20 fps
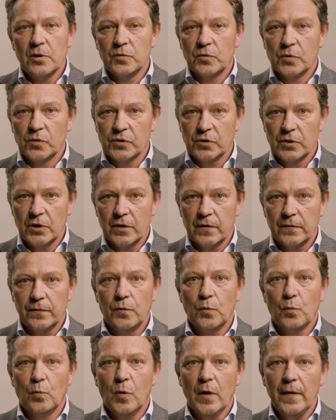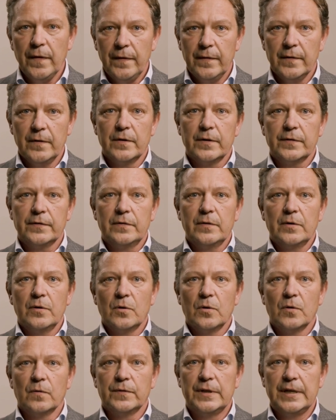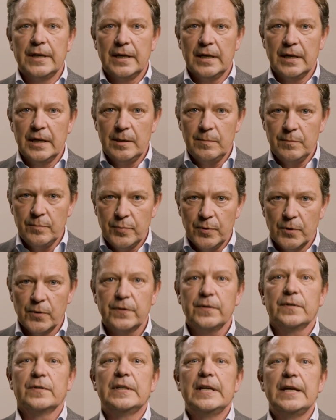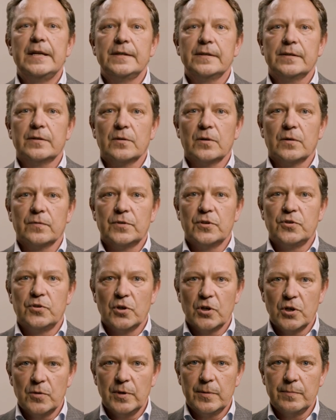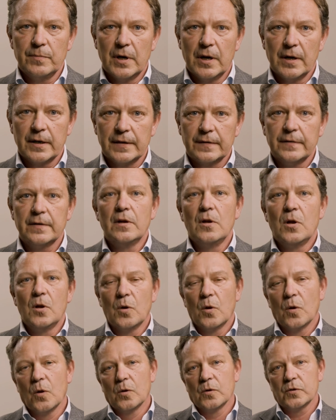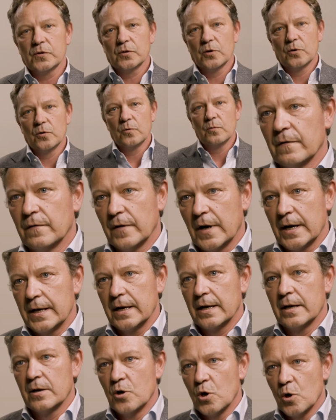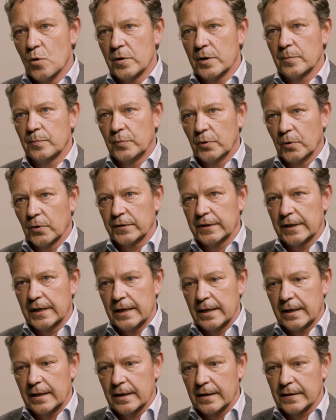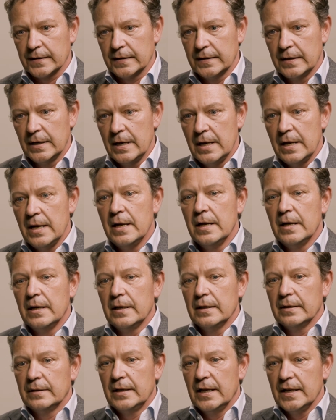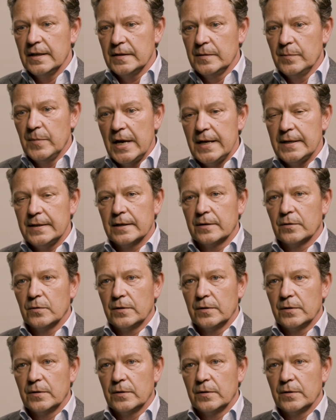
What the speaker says: to serve 1/3 of the import needs of the German market also via our port areas. This makes it